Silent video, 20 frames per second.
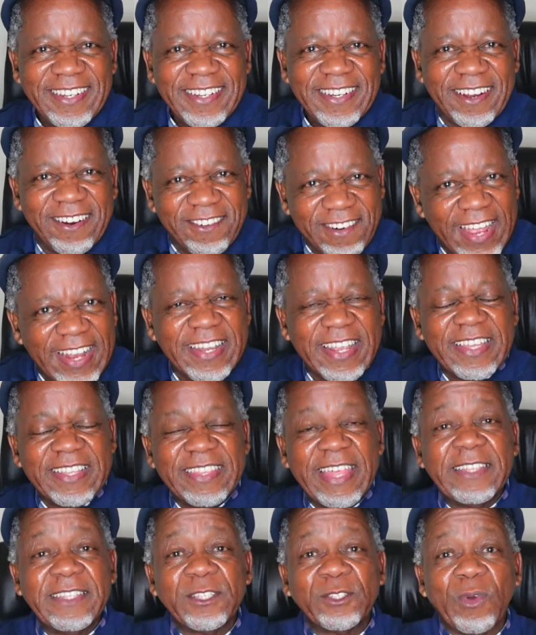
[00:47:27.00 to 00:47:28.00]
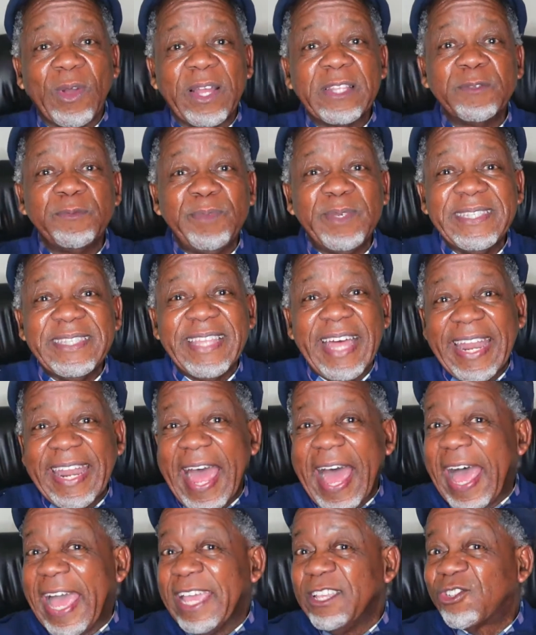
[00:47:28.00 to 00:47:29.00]
All right, that is what's been
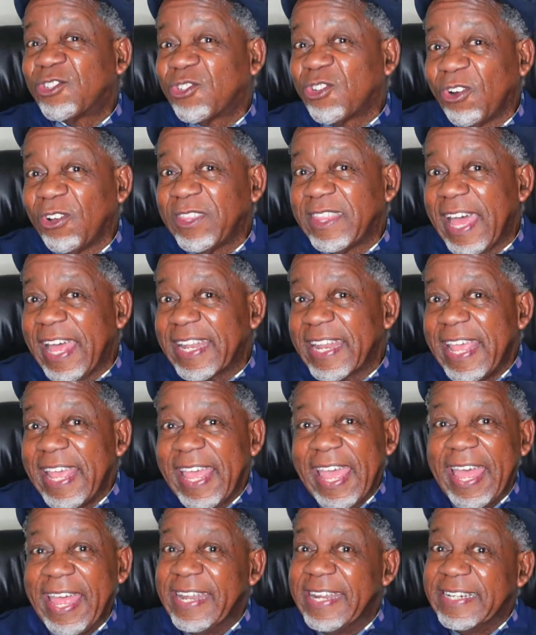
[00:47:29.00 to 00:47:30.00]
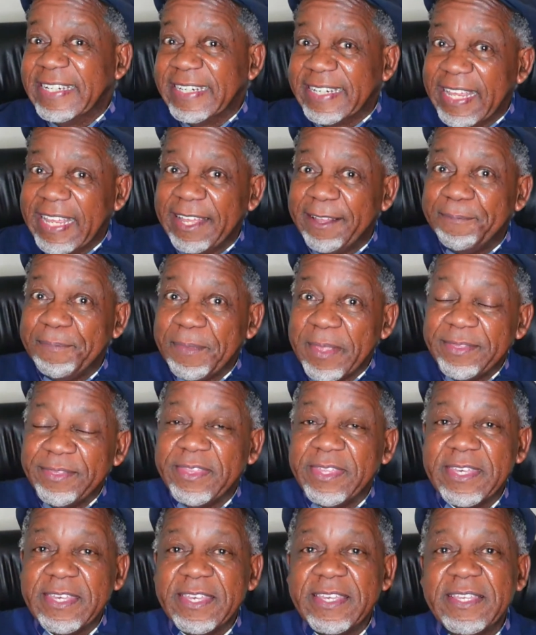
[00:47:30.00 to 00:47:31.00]
done. I saw that, and
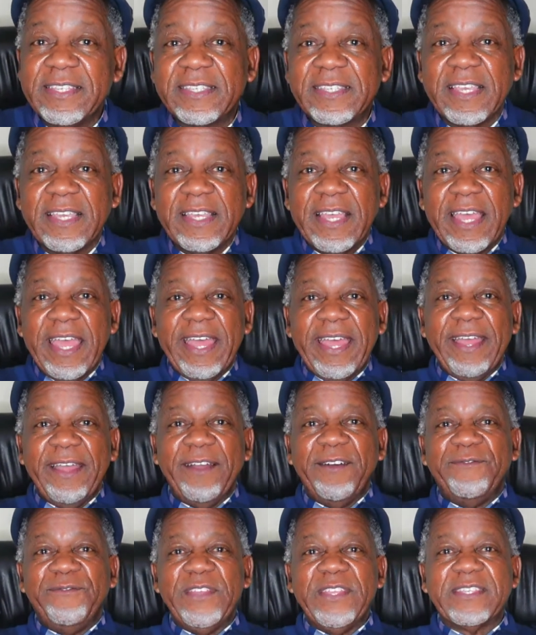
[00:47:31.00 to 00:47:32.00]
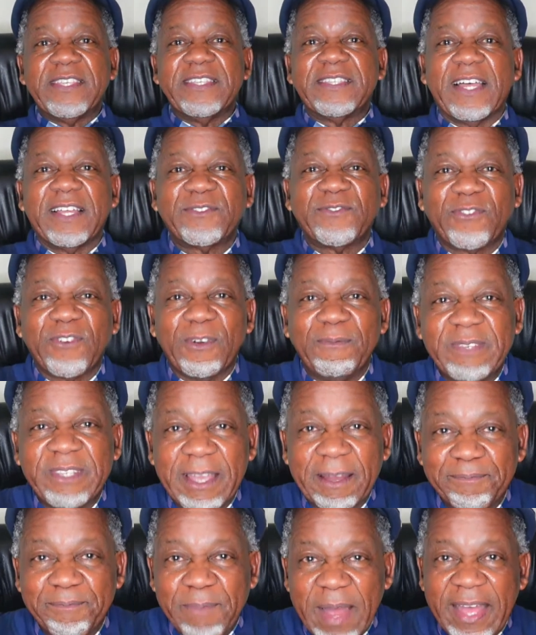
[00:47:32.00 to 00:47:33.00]
these visitors from
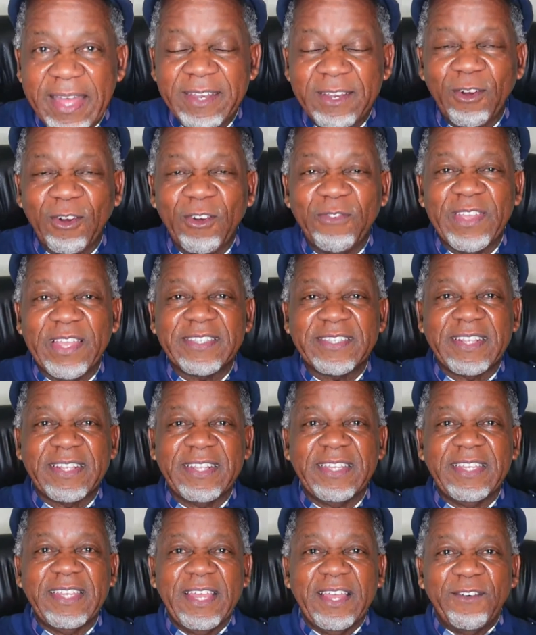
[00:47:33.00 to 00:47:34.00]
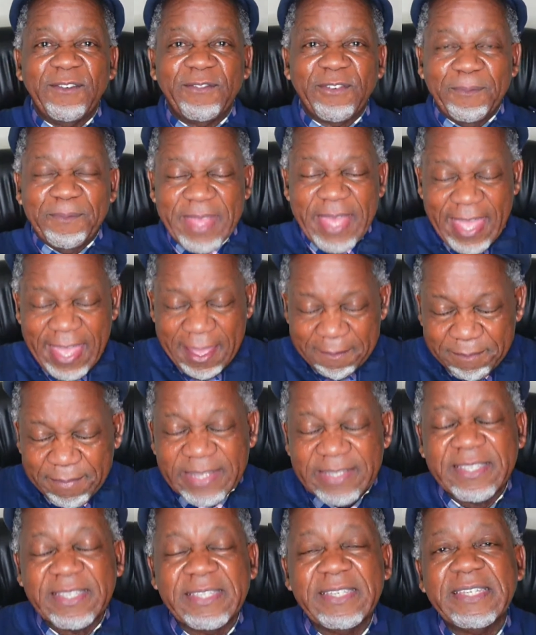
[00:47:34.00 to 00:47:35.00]
Japan, obviously from the
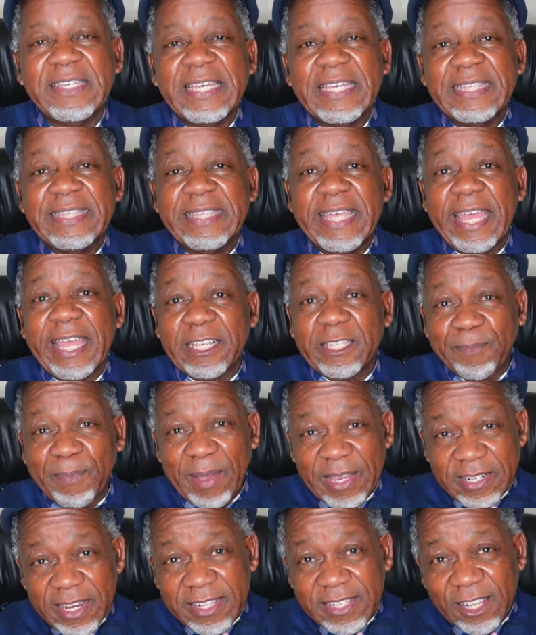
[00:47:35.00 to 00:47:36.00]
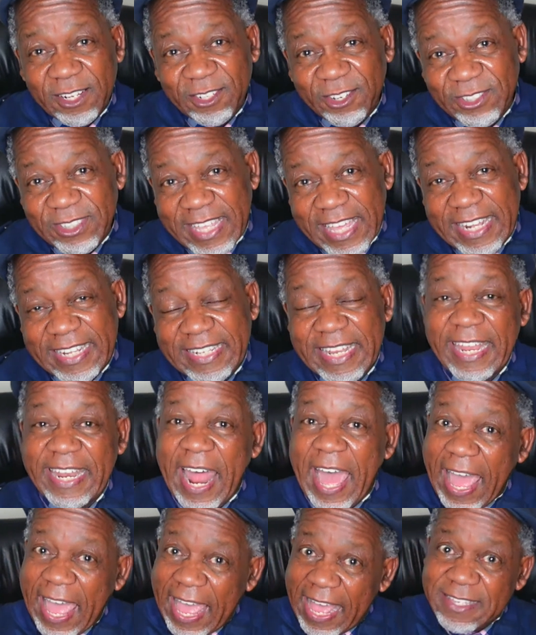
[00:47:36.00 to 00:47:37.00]
embassy, they expatiated on that, and
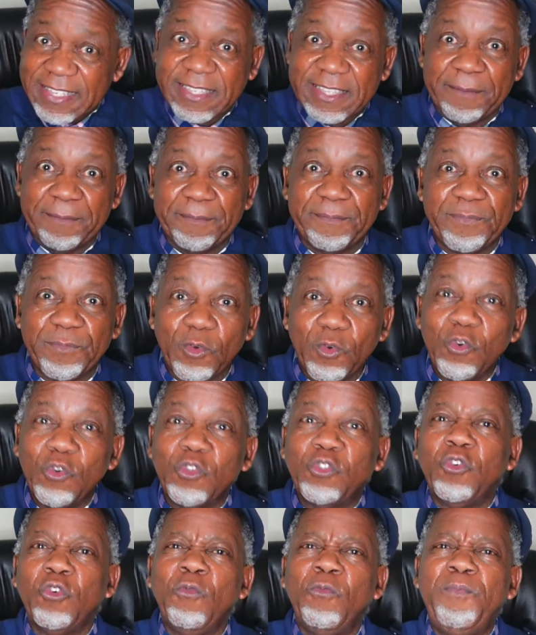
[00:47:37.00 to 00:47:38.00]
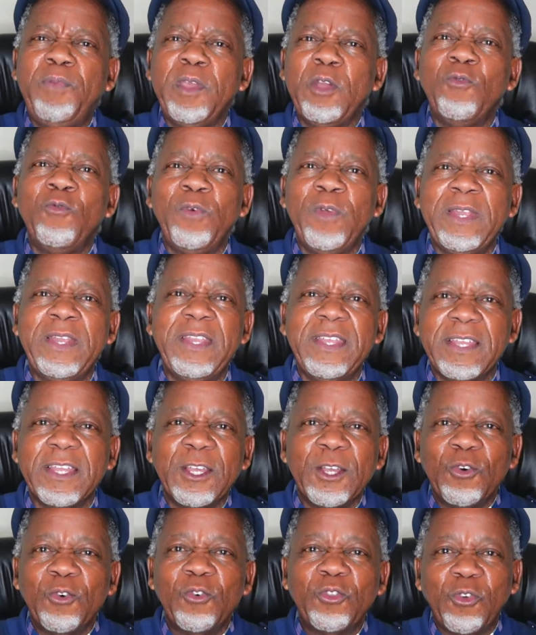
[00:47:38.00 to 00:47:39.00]
I asked them, would you be willing
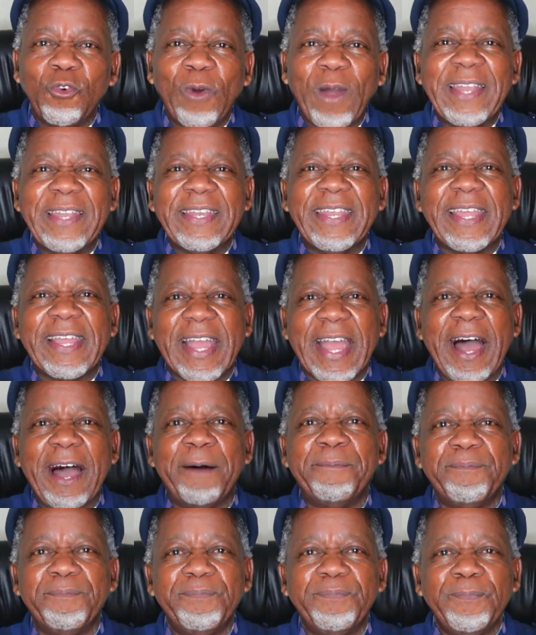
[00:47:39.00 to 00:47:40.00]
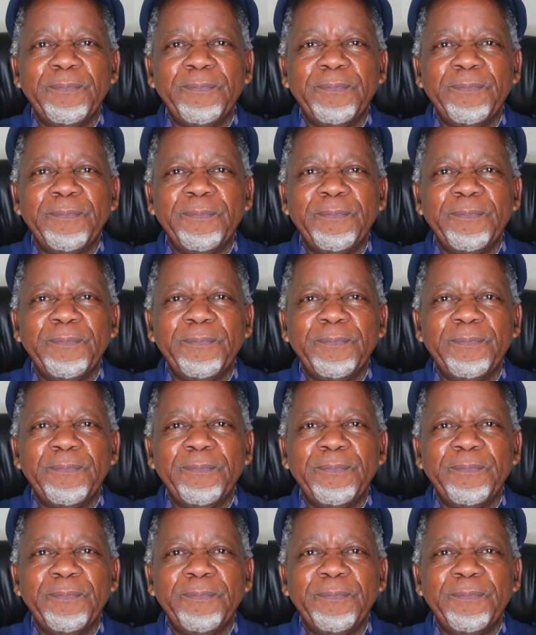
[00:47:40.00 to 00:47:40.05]
to one day come